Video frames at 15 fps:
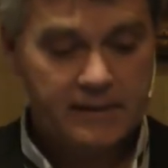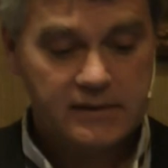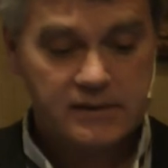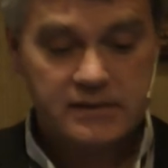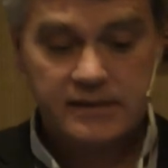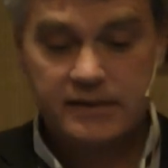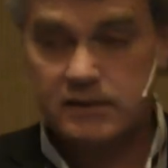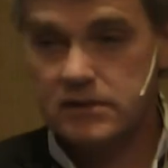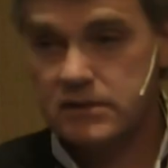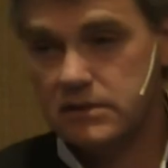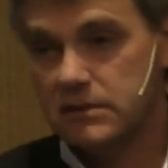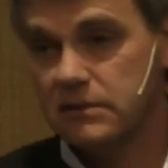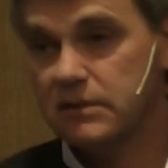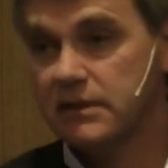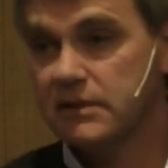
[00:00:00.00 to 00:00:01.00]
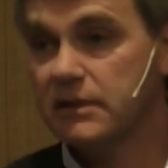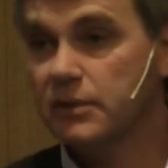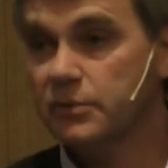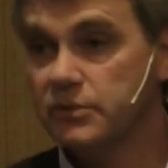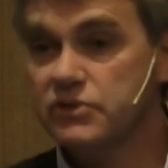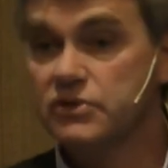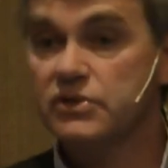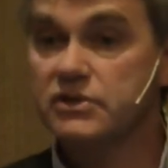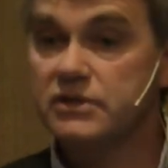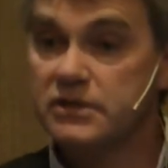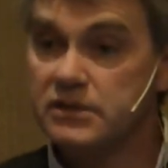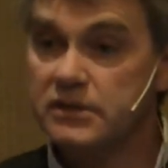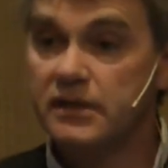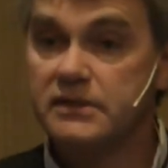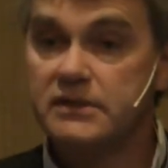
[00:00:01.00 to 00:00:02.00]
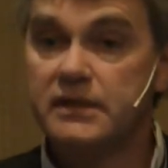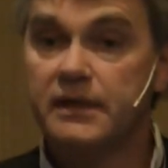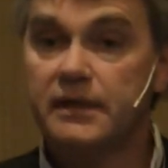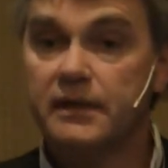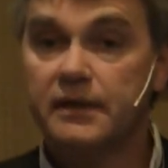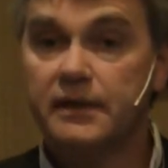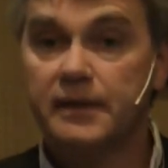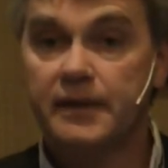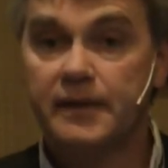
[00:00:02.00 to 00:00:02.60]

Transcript: sets that I was just discussing,